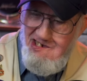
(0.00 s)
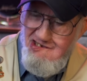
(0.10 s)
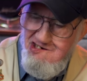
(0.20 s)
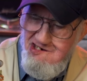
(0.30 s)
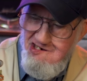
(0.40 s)
And
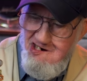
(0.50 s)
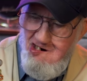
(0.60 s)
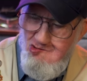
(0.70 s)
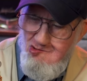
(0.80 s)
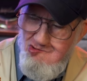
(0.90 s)
this is an
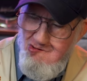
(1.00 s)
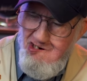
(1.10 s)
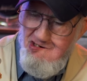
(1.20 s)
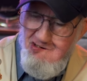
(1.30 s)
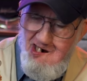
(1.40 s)
old
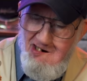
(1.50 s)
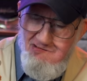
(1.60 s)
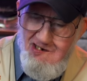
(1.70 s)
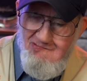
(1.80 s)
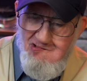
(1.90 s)
22 that I've
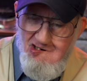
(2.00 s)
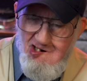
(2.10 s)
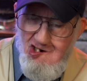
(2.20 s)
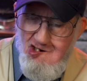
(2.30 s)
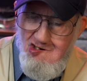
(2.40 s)
had for a
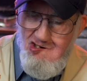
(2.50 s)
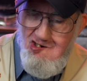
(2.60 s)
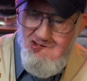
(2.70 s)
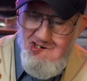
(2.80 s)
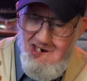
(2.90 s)
long,
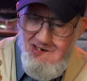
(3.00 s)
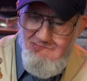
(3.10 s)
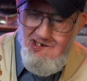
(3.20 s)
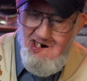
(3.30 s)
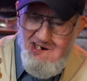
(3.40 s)
long
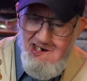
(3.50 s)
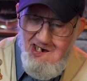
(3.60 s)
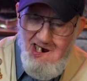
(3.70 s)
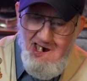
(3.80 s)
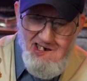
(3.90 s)
time, and I
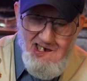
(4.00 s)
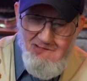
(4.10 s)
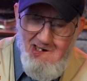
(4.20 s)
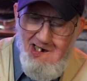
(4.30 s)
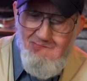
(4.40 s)
got I
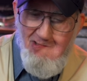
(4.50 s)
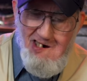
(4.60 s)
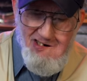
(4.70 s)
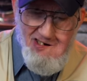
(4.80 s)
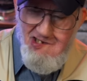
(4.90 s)
came by it
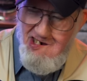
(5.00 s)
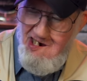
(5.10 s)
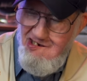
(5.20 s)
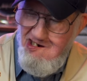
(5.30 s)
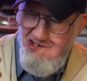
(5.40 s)
by another
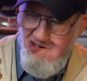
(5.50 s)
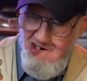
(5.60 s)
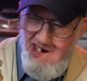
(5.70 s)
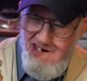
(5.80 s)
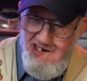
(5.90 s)
guy that thought
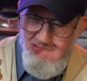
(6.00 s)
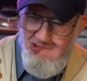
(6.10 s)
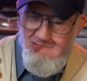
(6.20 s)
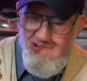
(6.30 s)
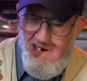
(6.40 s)
I needed
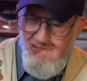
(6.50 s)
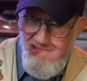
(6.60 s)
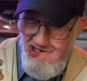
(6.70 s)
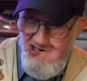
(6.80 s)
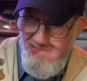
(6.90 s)
one when I
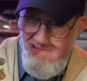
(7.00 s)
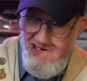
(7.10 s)
was a young